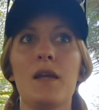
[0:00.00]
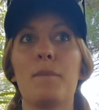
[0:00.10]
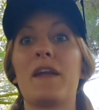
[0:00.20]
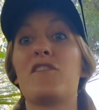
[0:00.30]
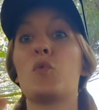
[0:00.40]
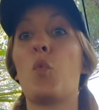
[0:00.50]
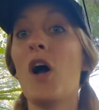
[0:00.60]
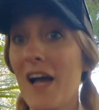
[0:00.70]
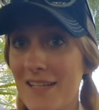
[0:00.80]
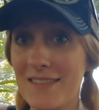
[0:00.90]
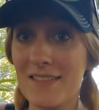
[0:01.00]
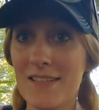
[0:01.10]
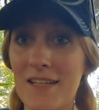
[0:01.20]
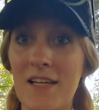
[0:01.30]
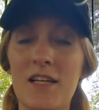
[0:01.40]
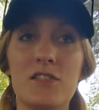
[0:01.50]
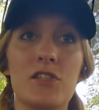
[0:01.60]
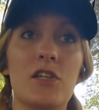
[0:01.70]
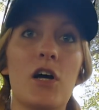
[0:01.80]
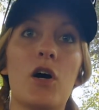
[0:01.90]
But if you want
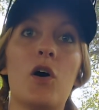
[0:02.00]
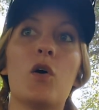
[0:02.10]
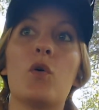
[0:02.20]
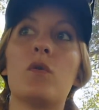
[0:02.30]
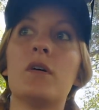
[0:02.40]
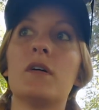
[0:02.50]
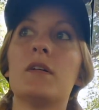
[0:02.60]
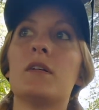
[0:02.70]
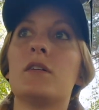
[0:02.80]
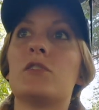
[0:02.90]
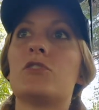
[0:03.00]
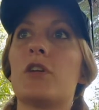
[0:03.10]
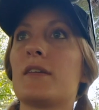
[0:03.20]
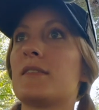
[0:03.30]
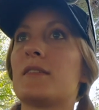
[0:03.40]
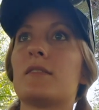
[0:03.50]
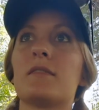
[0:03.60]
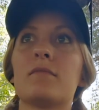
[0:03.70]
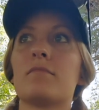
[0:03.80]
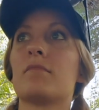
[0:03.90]
to know
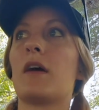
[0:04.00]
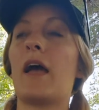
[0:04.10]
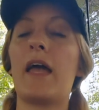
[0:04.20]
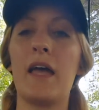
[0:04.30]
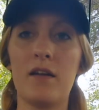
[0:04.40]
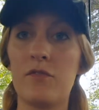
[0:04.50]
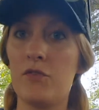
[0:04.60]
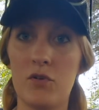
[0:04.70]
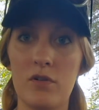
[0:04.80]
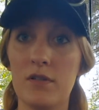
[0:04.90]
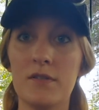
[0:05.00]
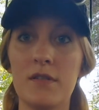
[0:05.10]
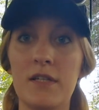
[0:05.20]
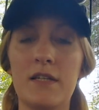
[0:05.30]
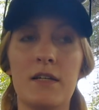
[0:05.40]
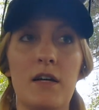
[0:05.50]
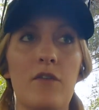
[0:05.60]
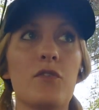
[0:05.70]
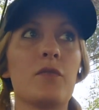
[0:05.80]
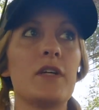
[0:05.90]
just a handful
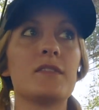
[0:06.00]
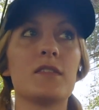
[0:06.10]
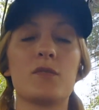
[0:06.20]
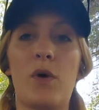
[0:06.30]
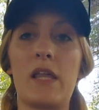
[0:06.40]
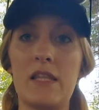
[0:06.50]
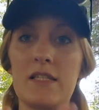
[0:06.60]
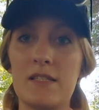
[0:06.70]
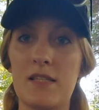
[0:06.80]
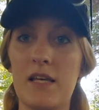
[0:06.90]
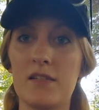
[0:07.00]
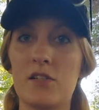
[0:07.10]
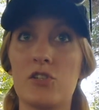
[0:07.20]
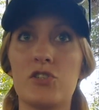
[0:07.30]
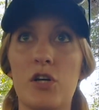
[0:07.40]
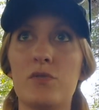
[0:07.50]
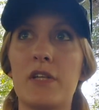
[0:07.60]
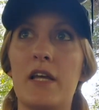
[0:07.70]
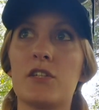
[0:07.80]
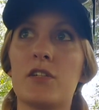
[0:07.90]
of the reasons why these things are so
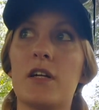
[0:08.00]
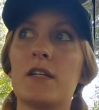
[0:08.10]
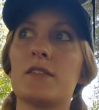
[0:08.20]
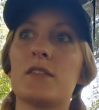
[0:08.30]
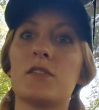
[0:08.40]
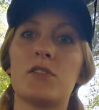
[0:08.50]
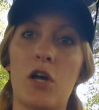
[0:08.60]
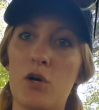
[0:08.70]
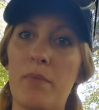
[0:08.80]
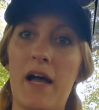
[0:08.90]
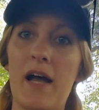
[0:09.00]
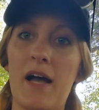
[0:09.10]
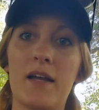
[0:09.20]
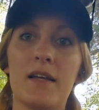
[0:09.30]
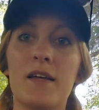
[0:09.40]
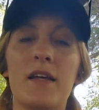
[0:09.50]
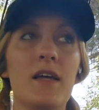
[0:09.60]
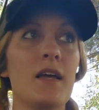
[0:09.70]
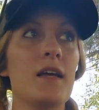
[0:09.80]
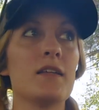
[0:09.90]
dangerous, so bad,
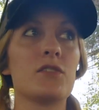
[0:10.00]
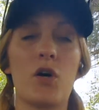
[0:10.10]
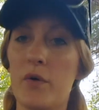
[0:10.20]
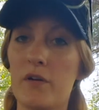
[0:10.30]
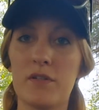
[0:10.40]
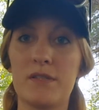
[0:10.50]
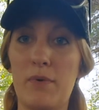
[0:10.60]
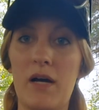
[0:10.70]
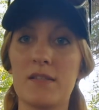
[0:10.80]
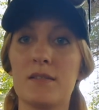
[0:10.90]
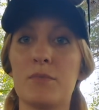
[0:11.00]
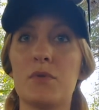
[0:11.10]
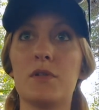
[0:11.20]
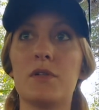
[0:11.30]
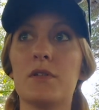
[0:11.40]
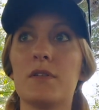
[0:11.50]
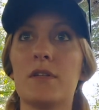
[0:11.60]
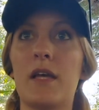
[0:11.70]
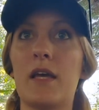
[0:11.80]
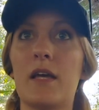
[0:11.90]
so
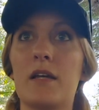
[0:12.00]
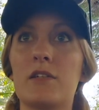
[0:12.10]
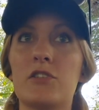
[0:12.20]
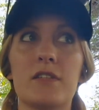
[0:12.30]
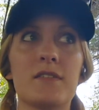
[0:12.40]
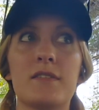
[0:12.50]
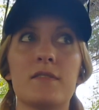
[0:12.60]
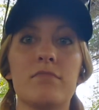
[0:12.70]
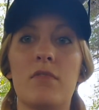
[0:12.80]
irresponsible, and just